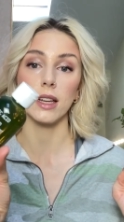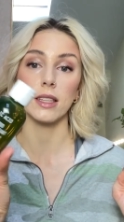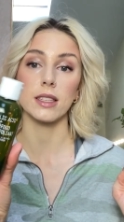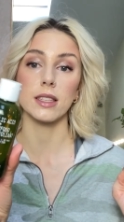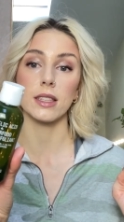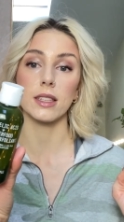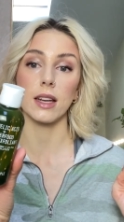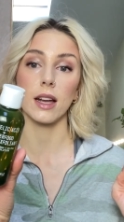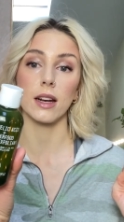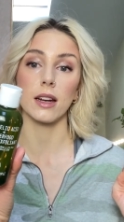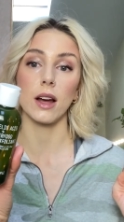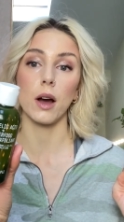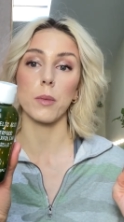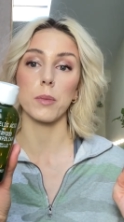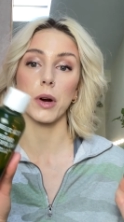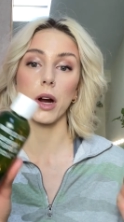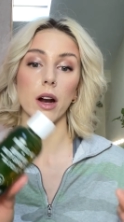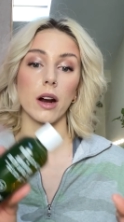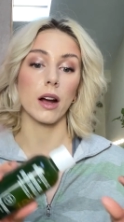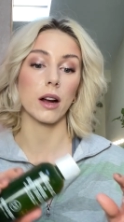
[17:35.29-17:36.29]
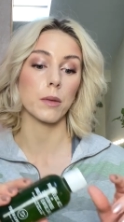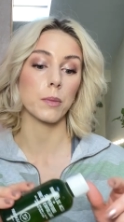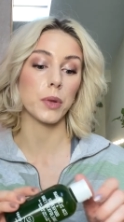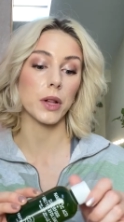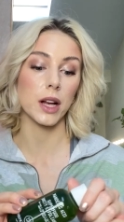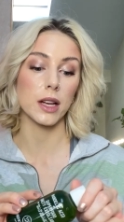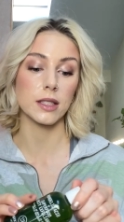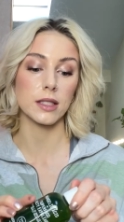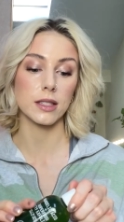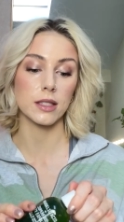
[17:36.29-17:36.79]
It's a standout product.
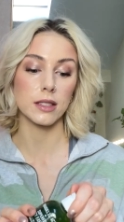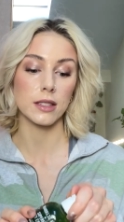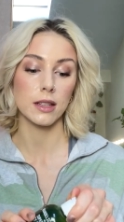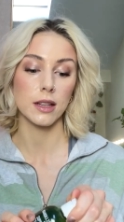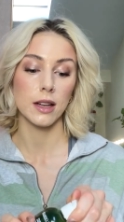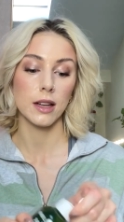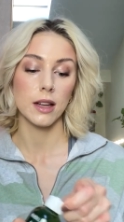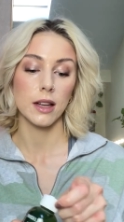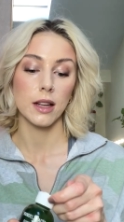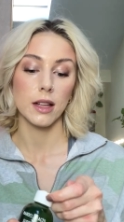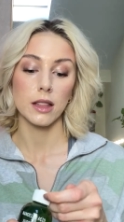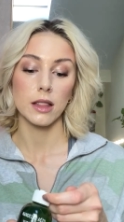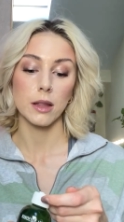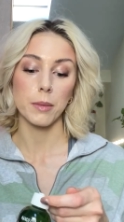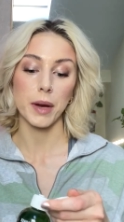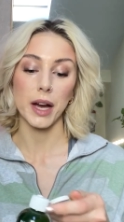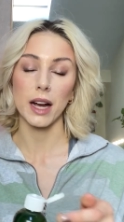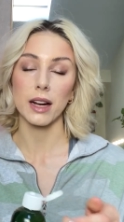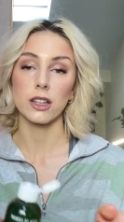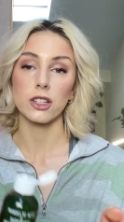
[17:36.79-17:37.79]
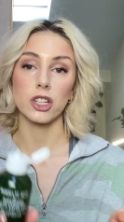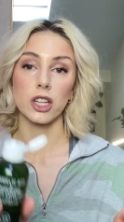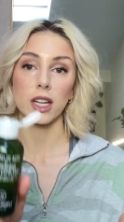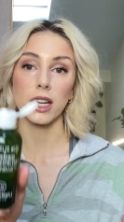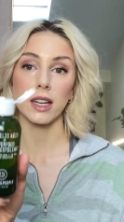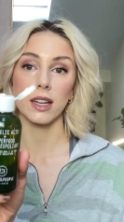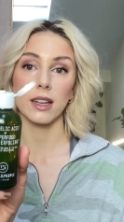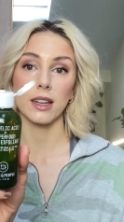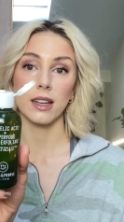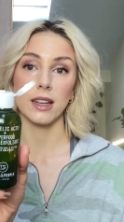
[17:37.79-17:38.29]
Plus, the
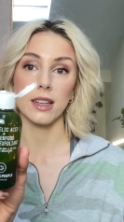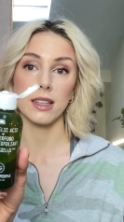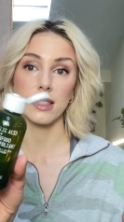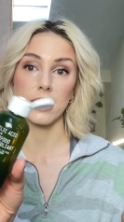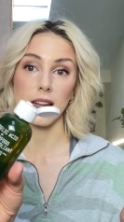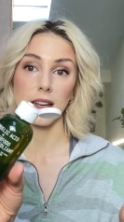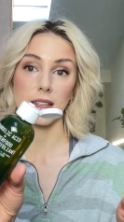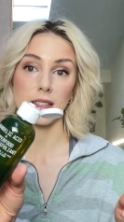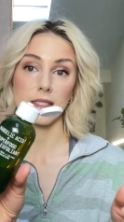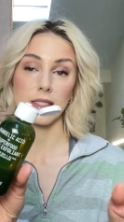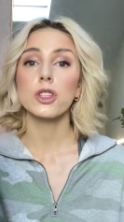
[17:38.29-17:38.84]
packaging is nice.